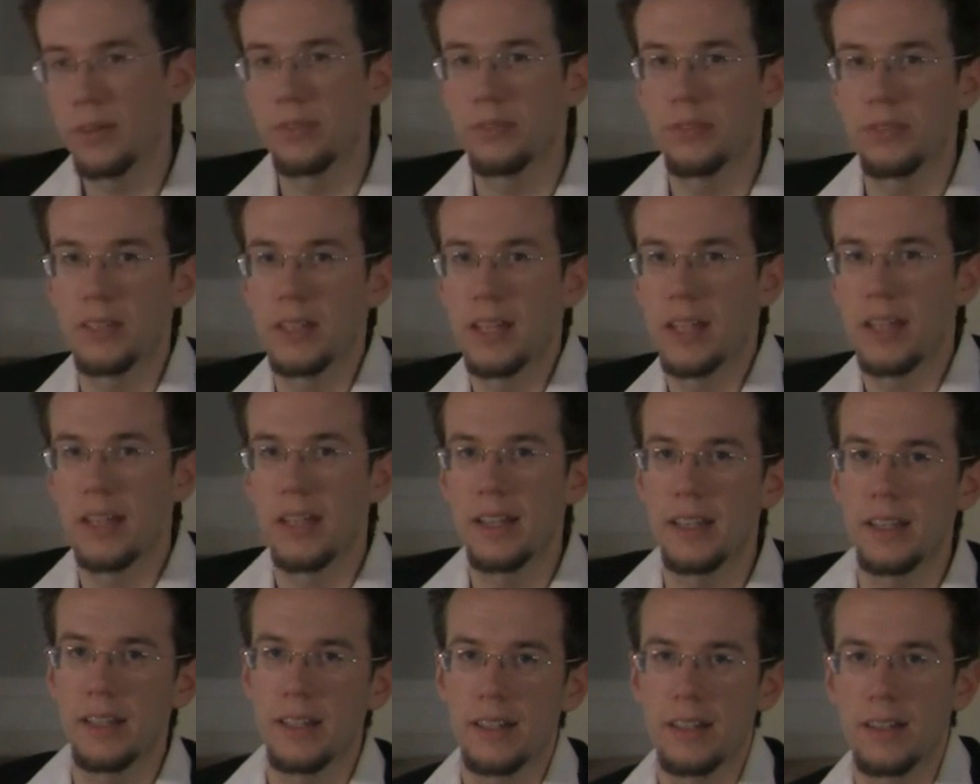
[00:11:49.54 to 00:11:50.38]
put
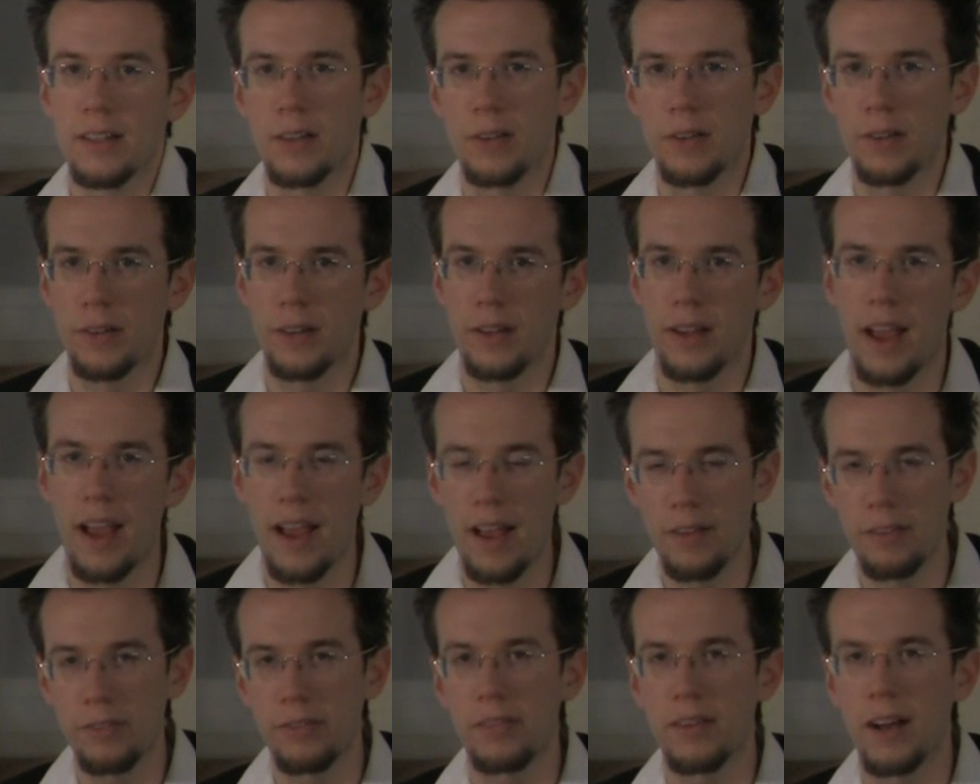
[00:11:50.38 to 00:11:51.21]
phanet, or
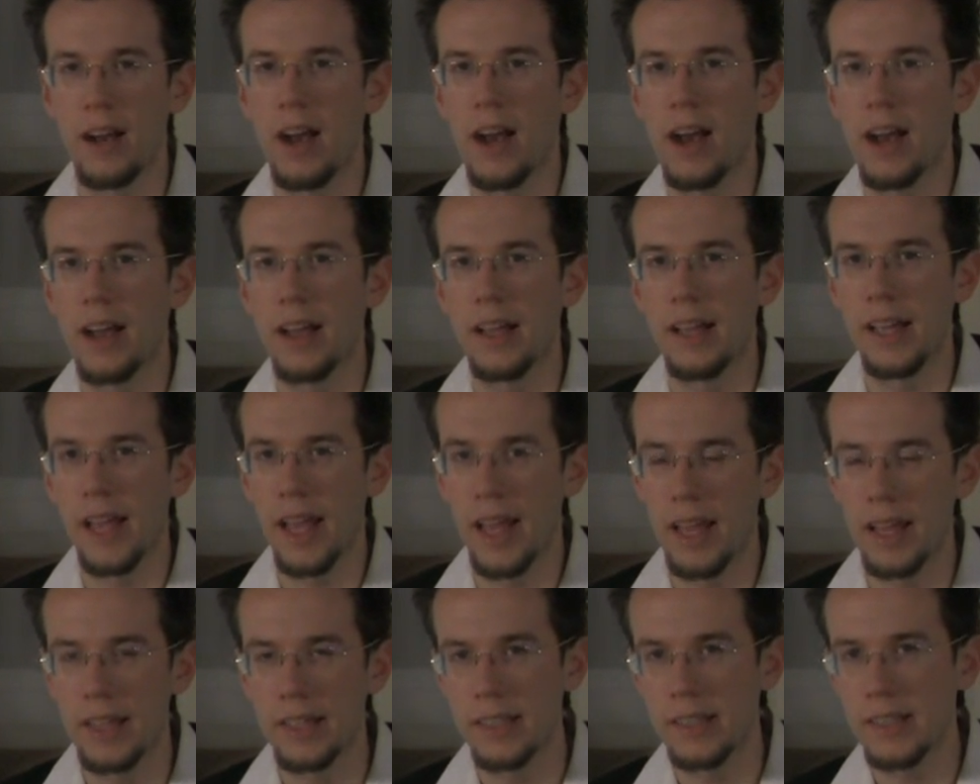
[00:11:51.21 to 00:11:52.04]

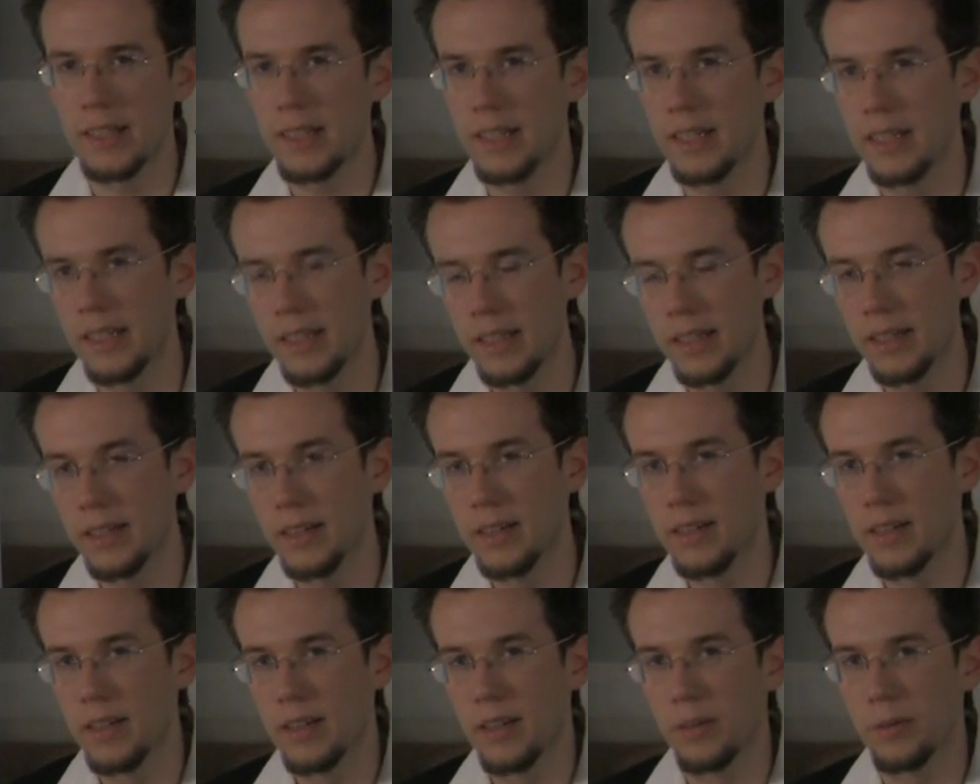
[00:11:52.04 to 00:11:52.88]
F-I-N-E,
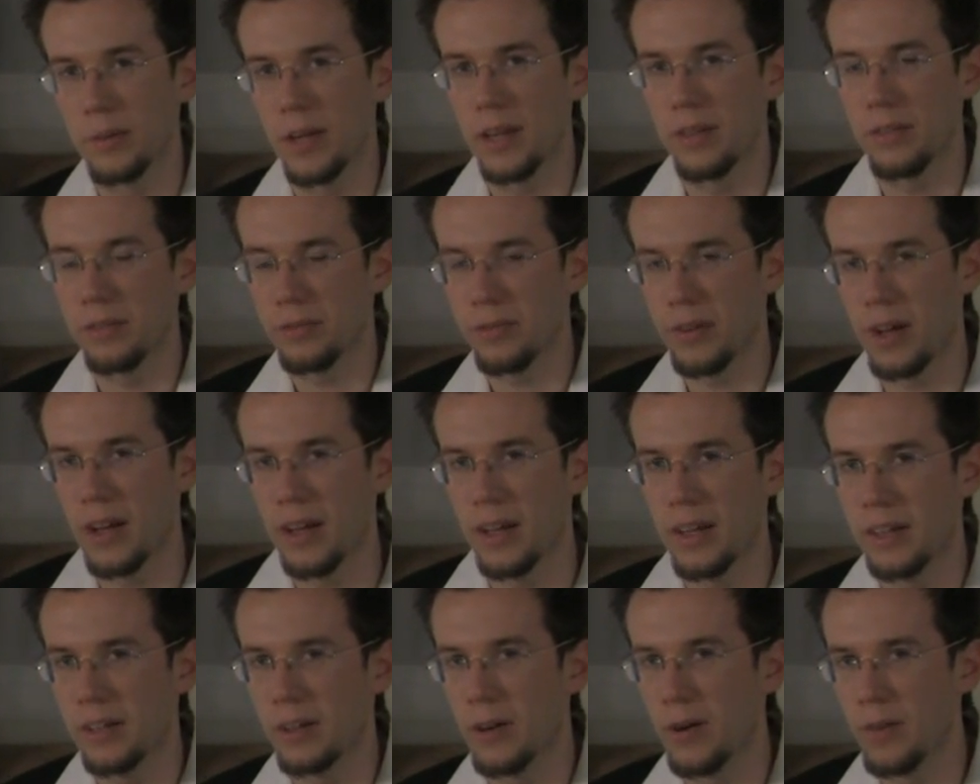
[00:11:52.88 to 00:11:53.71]
right,
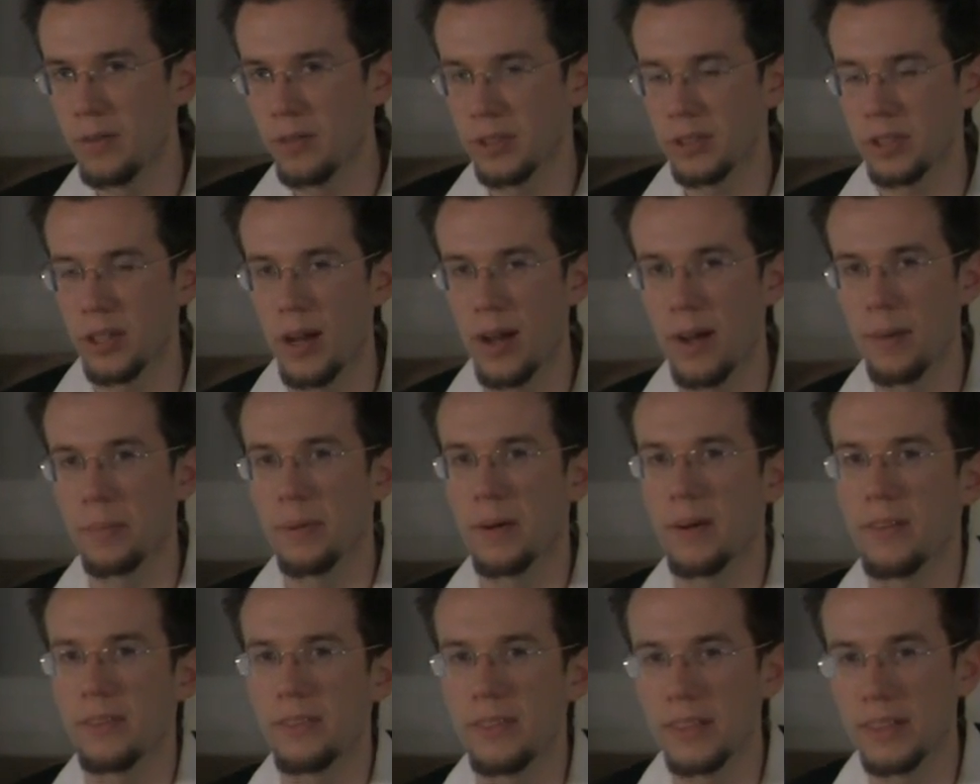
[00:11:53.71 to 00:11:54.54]
fine, over
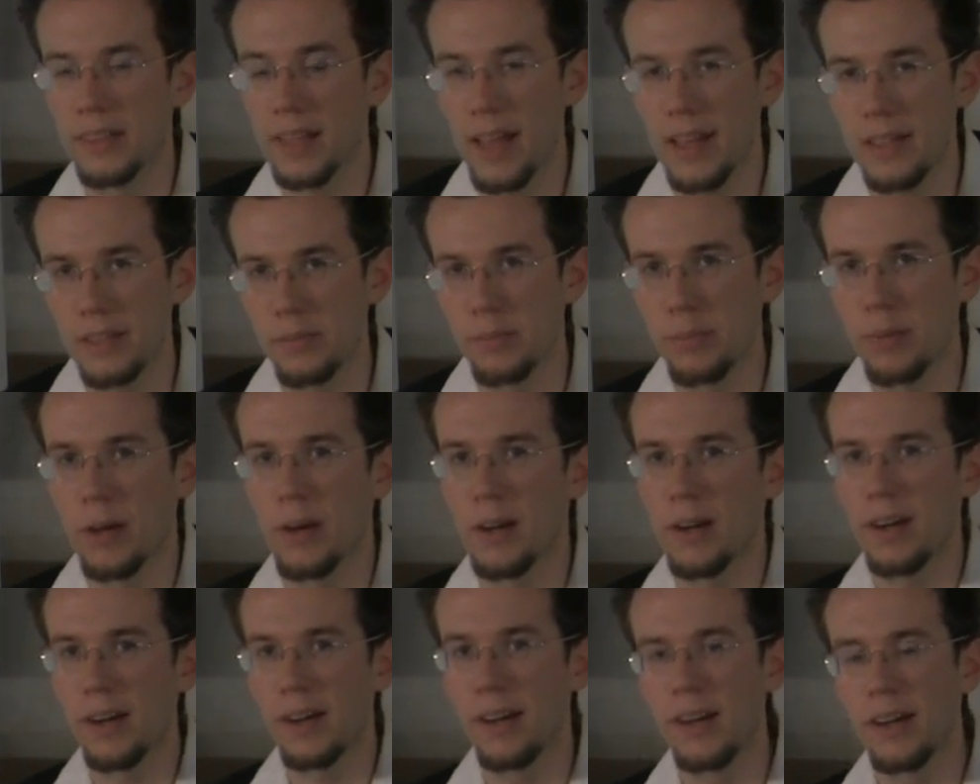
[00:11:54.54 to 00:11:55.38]
top of the last
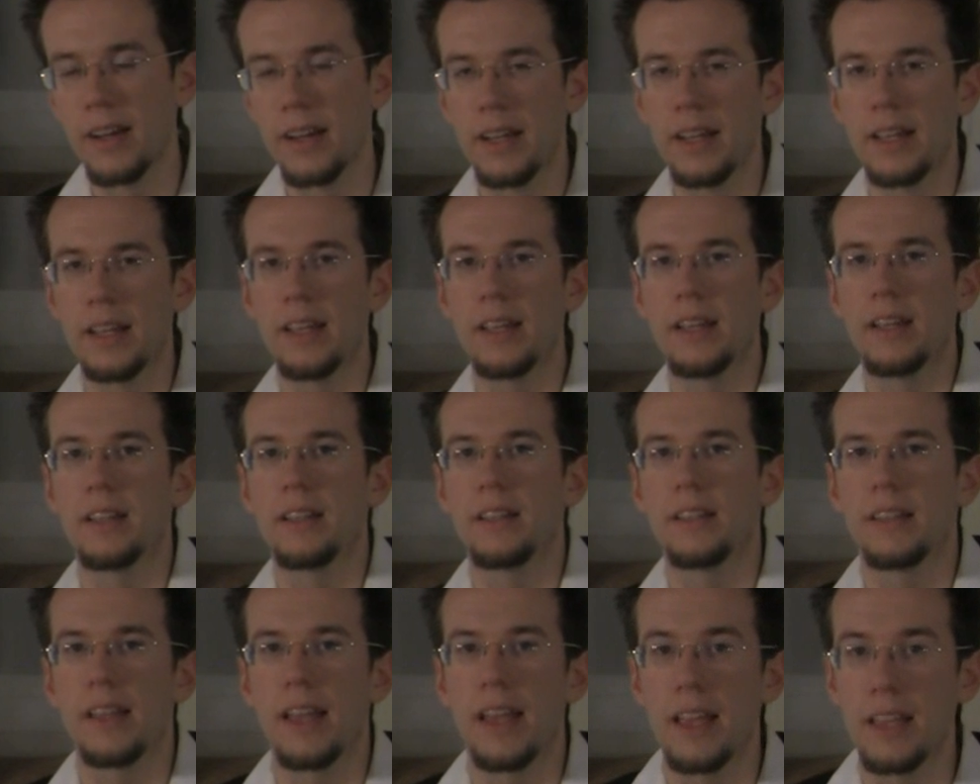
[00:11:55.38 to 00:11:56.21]
bar
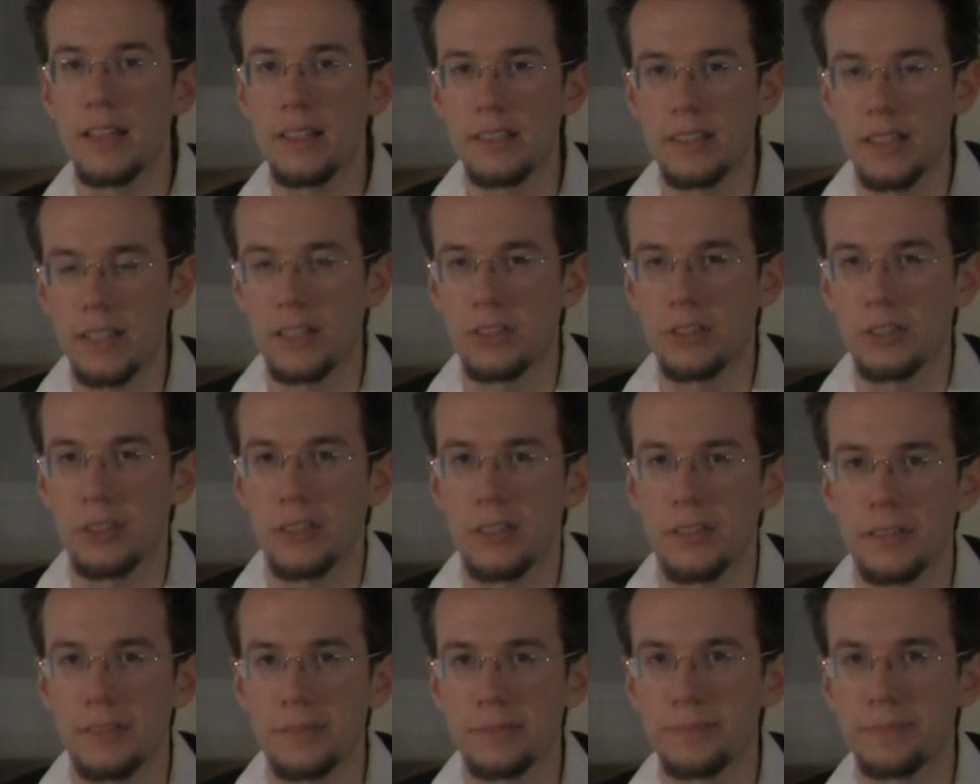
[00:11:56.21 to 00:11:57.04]
in the A section,
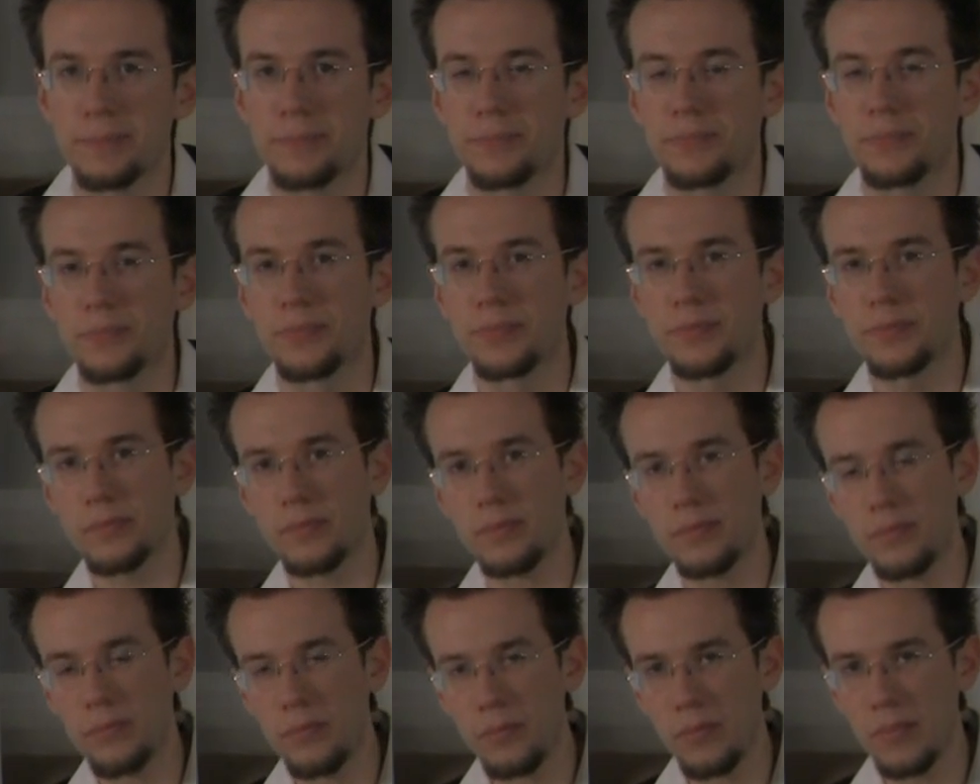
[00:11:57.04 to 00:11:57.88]

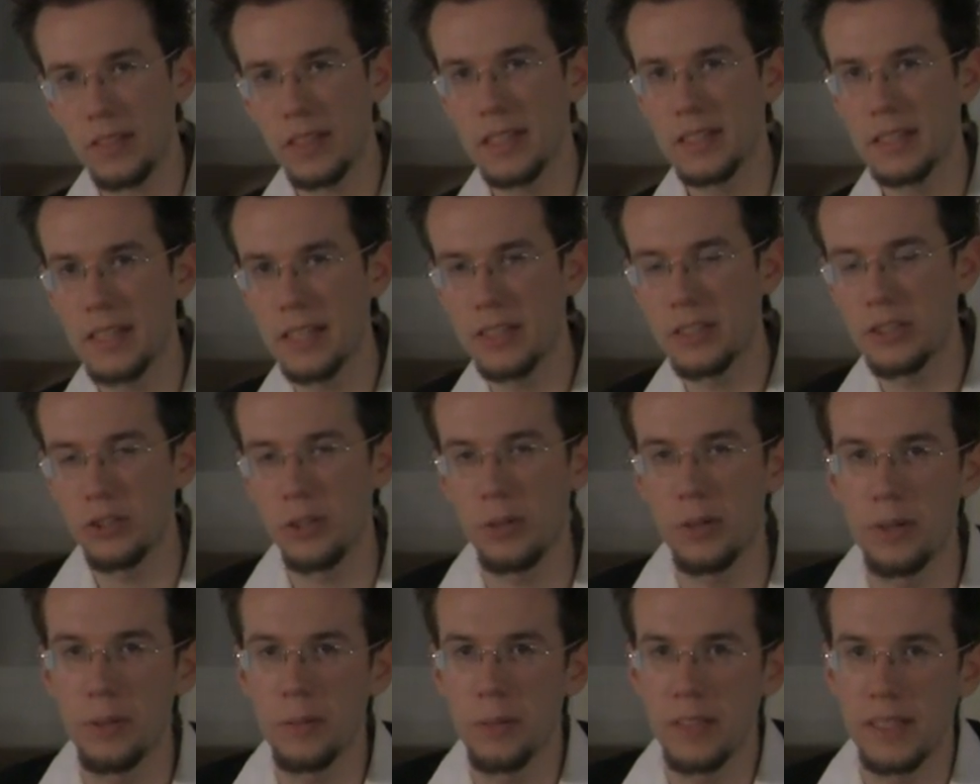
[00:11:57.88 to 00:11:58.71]
because that's
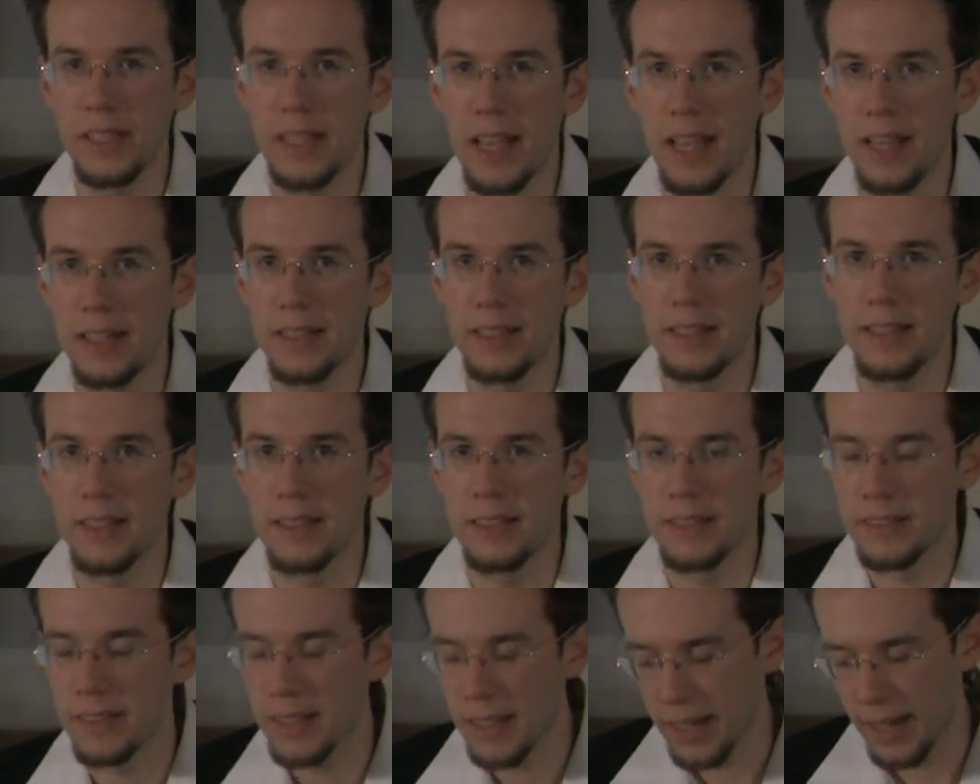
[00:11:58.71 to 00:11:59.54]
showing where the ending
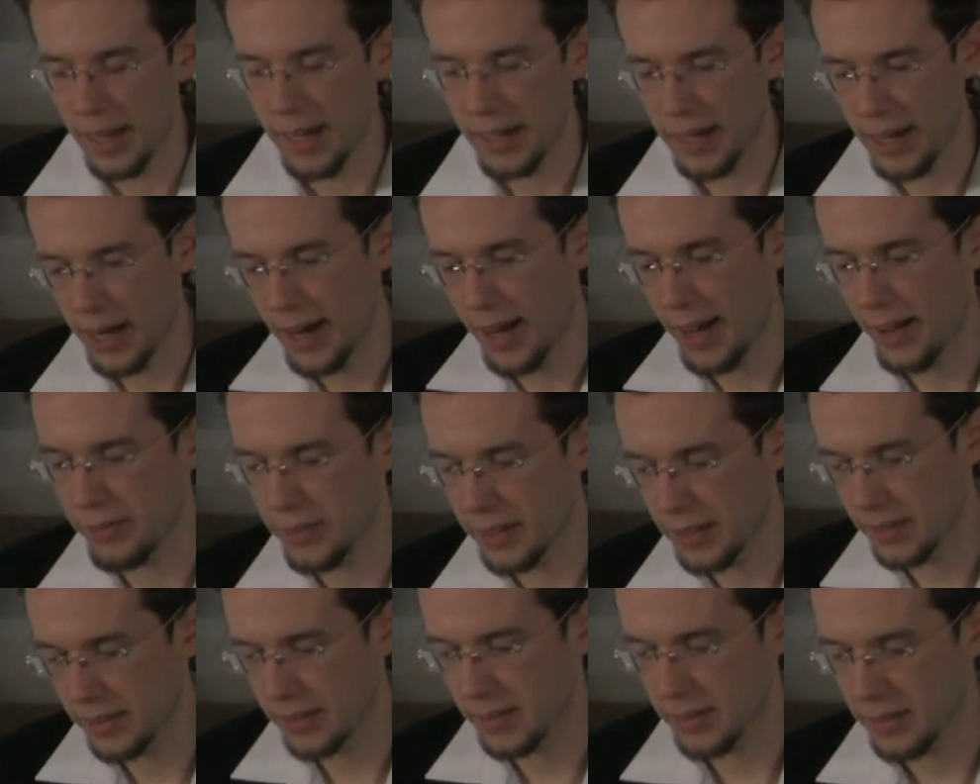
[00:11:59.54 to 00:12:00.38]
is, and kind of have
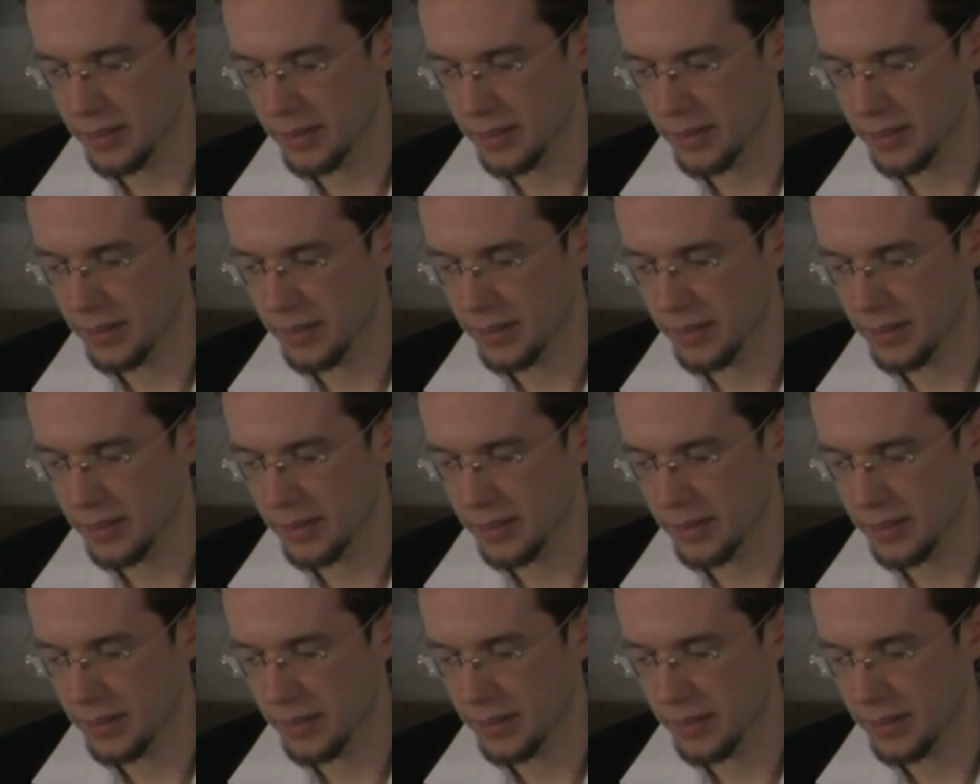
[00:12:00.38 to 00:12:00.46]
like a